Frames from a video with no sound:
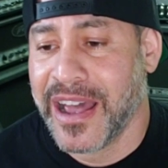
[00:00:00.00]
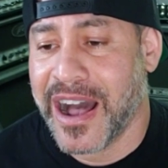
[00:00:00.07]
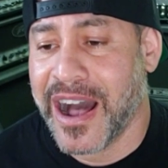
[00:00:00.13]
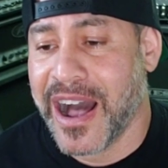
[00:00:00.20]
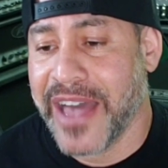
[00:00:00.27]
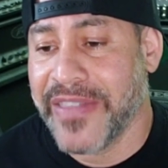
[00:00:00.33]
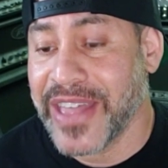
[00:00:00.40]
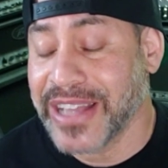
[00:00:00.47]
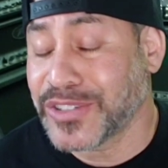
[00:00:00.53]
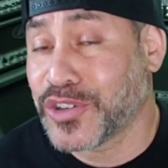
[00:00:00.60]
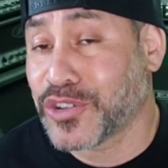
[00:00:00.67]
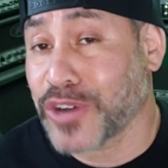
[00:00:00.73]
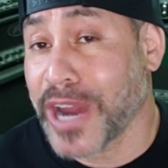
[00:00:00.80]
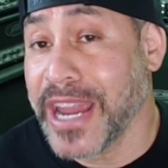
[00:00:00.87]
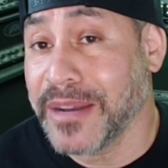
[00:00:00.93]
And that's
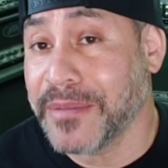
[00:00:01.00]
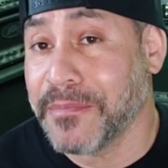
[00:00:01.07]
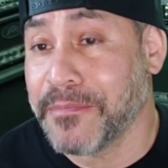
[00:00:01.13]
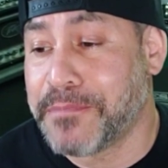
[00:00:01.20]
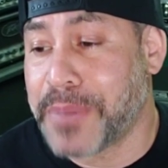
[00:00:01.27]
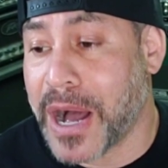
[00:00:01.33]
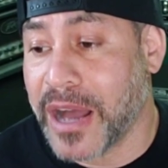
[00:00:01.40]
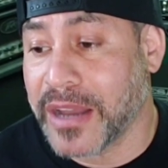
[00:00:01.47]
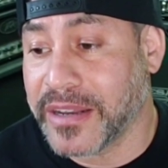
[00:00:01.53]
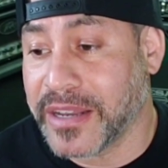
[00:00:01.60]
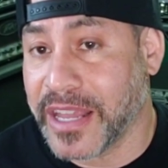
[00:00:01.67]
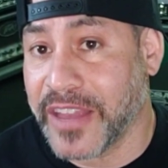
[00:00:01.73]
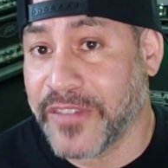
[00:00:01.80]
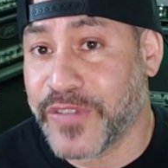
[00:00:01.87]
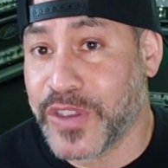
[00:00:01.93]
great. But
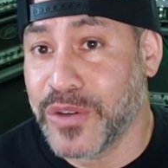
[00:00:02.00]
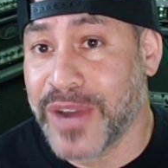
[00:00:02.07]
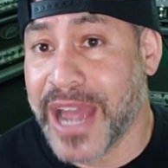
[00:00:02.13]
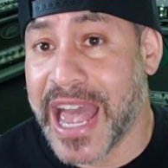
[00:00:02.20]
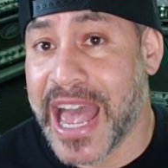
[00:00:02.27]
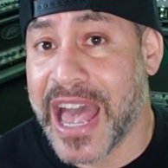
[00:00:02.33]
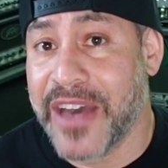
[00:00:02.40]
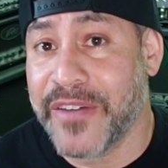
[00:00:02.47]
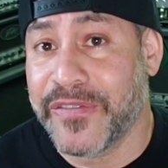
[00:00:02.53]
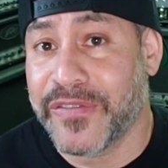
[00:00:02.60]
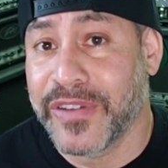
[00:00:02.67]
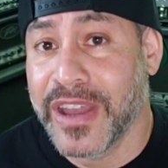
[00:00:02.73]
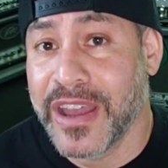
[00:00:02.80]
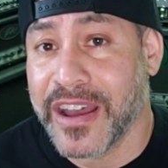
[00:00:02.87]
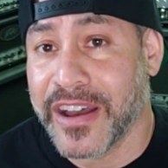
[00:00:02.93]
if you
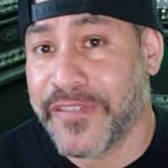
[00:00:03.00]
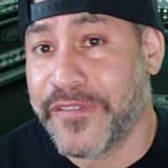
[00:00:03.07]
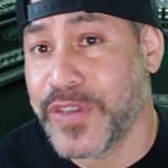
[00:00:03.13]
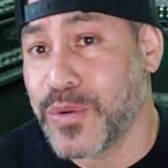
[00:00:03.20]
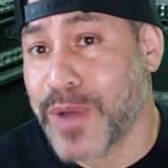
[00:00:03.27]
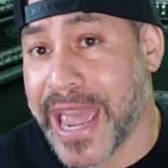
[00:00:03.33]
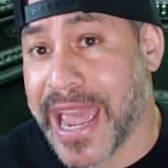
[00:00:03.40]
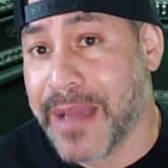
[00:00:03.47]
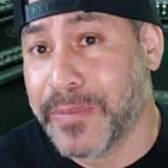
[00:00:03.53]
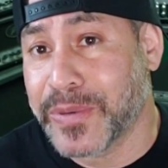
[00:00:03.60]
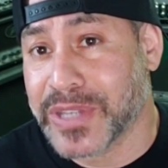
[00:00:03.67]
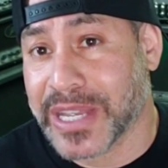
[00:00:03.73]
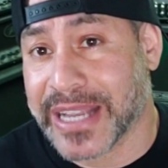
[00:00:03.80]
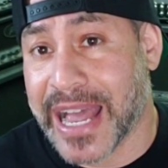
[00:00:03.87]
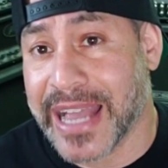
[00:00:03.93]
have a few
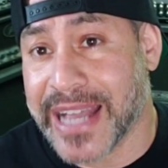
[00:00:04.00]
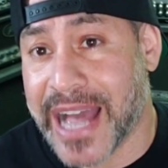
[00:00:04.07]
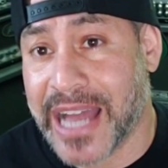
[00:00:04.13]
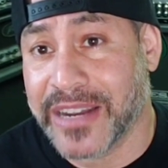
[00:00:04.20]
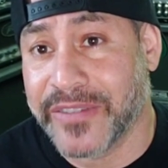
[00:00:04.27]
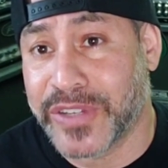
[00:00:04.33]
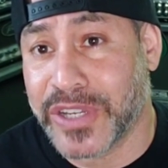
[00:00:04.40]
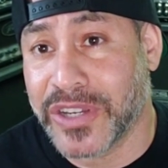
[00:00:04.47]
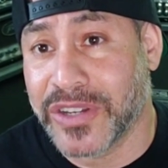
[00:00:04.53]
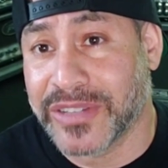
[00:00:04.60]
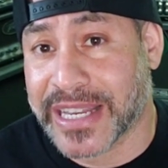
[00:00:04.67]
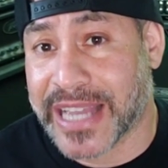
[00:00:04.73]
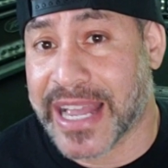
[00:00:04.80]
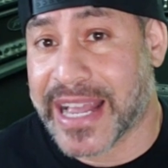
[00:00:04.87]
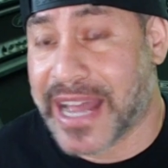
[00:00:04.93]
amps, like I kind of do,
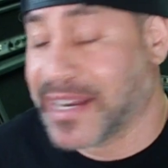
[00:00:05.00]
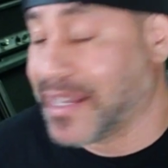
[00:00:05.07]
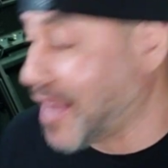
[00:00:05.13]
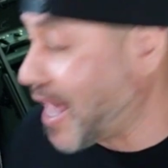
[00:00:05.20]
like I kind of